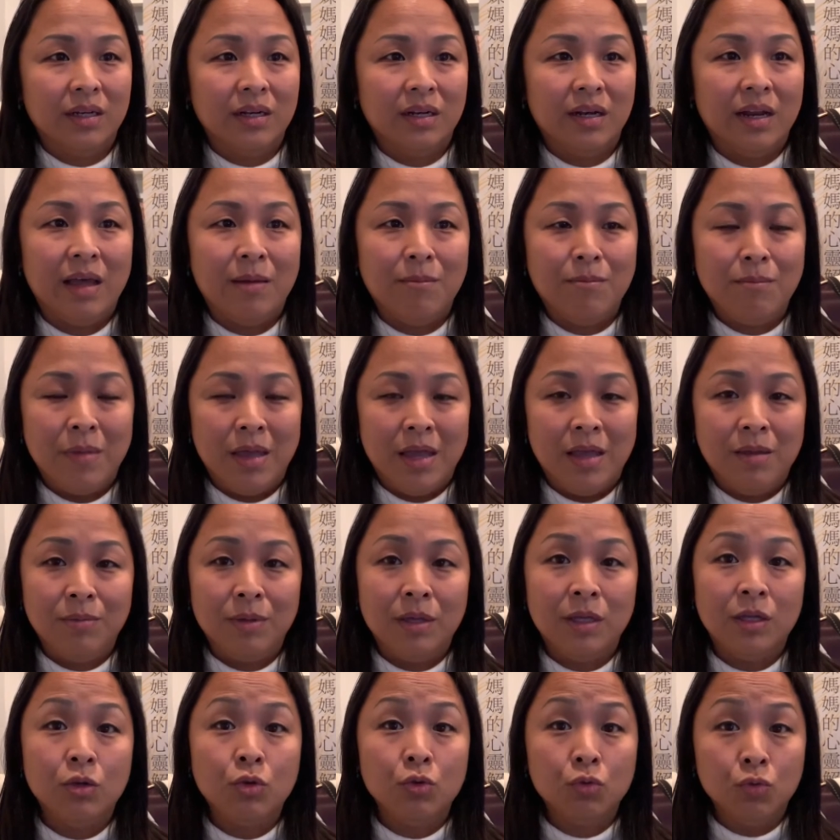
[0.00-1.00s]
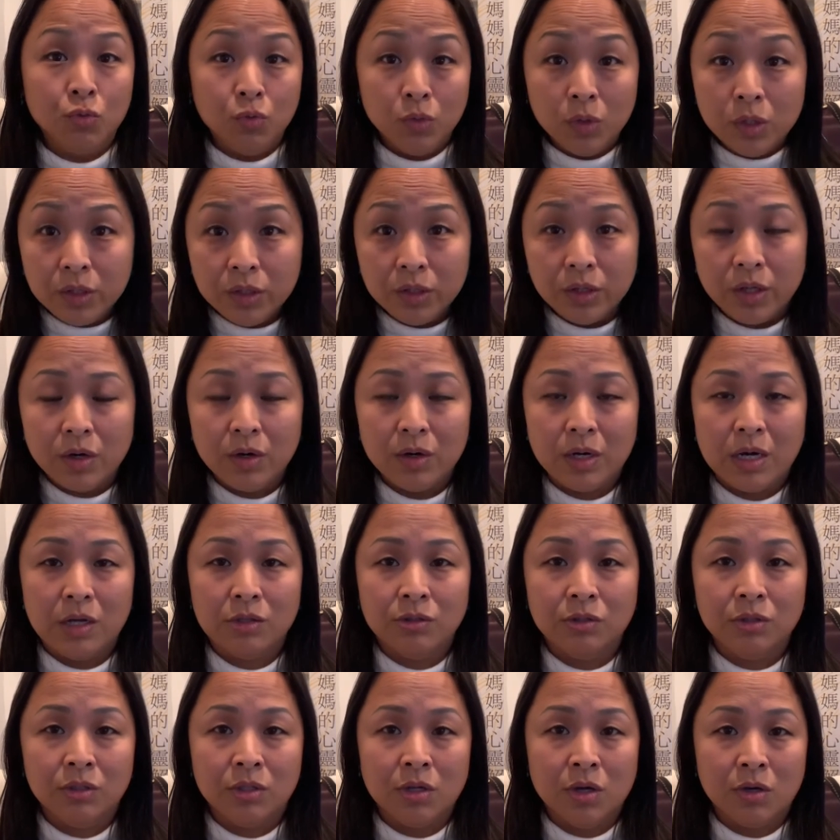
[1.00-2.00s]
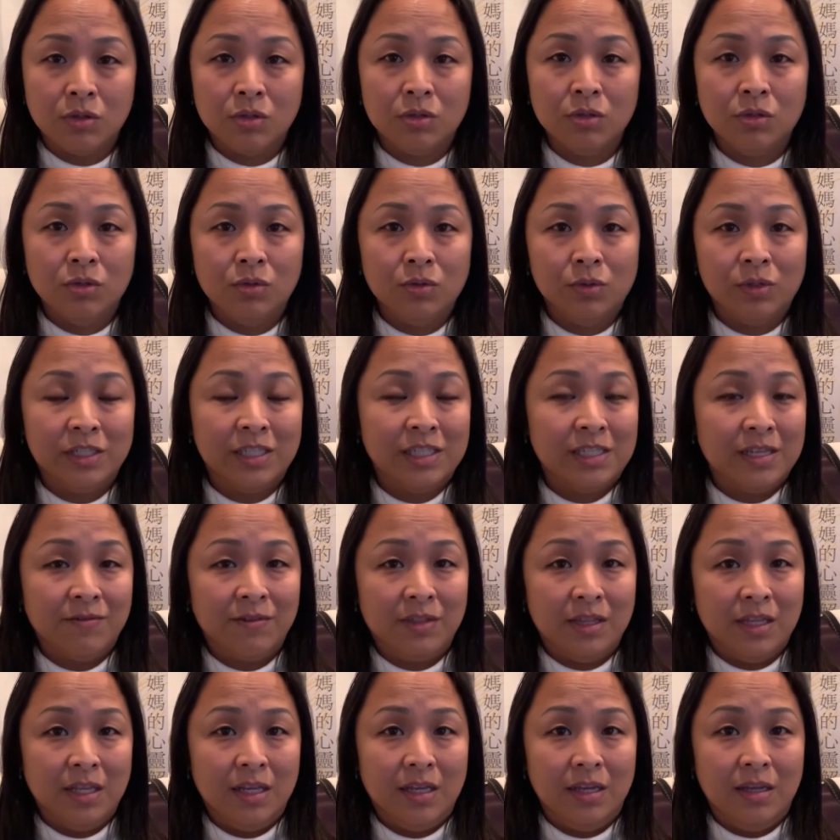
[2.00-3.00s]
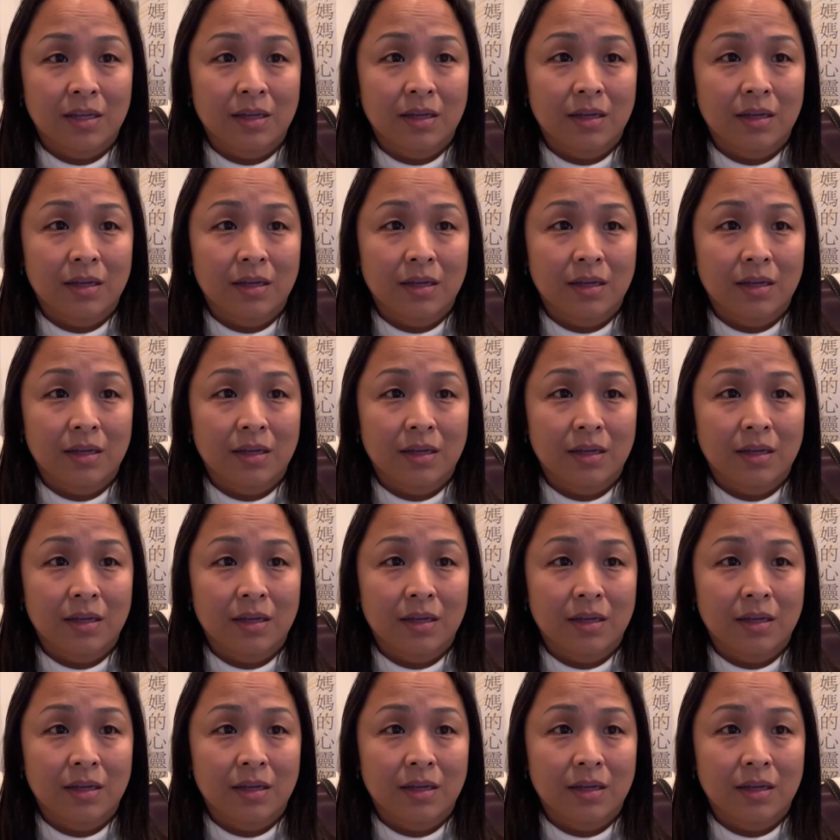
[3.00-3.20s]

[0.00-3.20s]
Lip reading: Then maybe you will know how to talk to your 17.